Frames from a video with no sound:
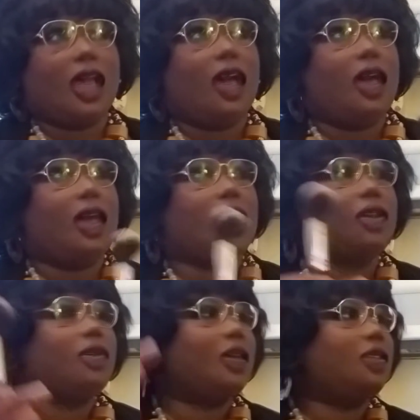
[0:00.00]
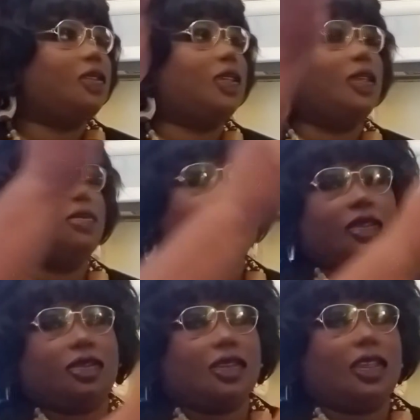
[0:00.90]
I like to keep
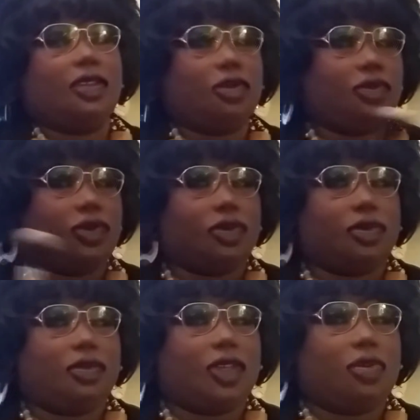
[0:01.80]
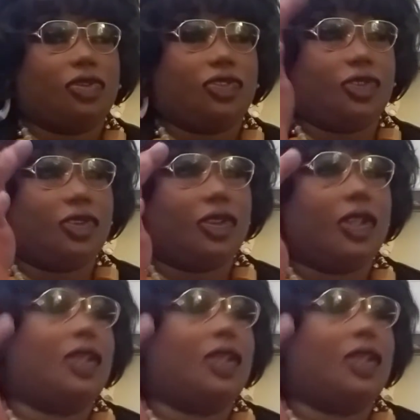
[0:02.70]
this in a room temperature.